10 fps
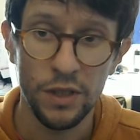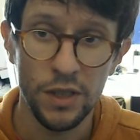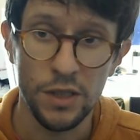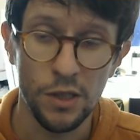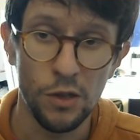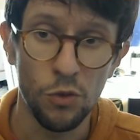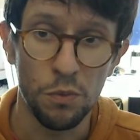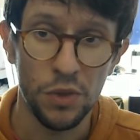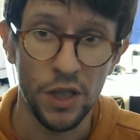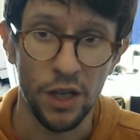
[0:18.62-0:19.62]
this
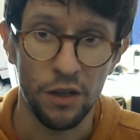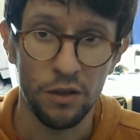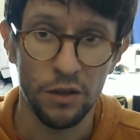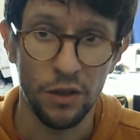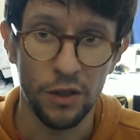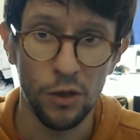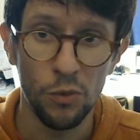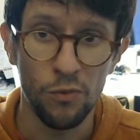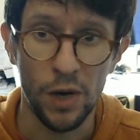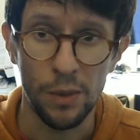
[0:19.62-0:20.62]
loop here, the
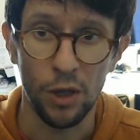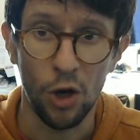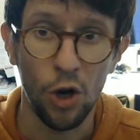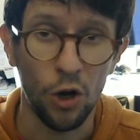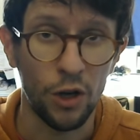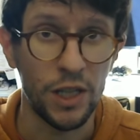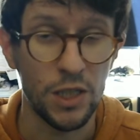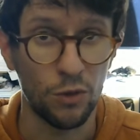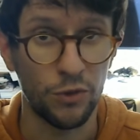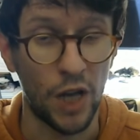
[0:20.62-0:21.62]
loop variable r
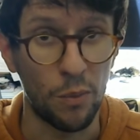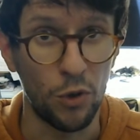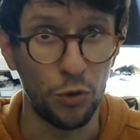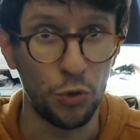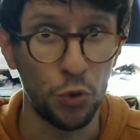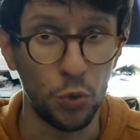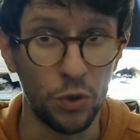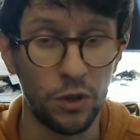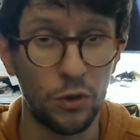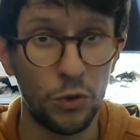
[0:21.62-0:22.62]
is of type
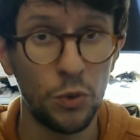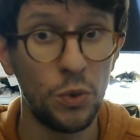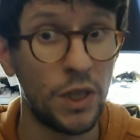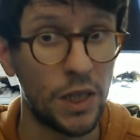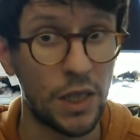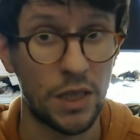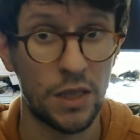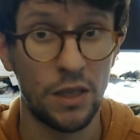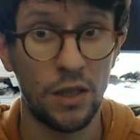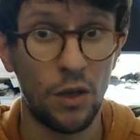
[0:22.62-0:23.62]
rune. Rune
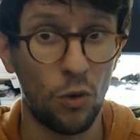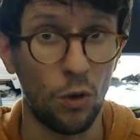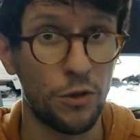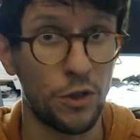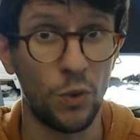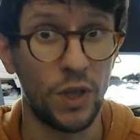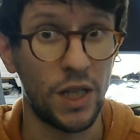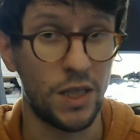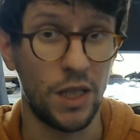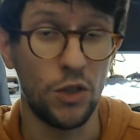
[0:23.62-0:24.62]
is also known
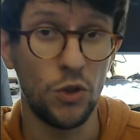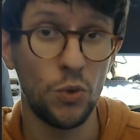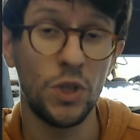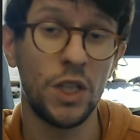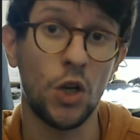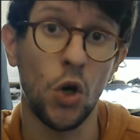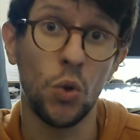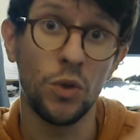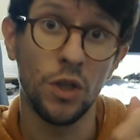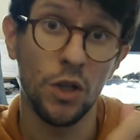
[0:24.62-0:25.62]
as a
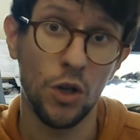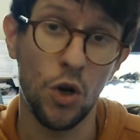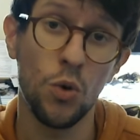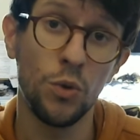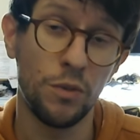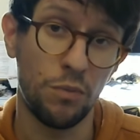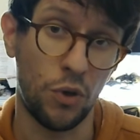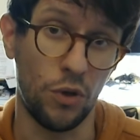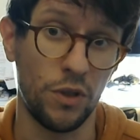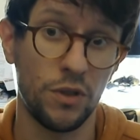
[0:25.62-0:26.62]
Unicode code
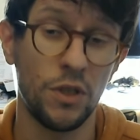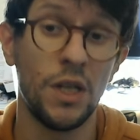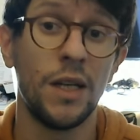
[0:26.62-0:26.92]
point.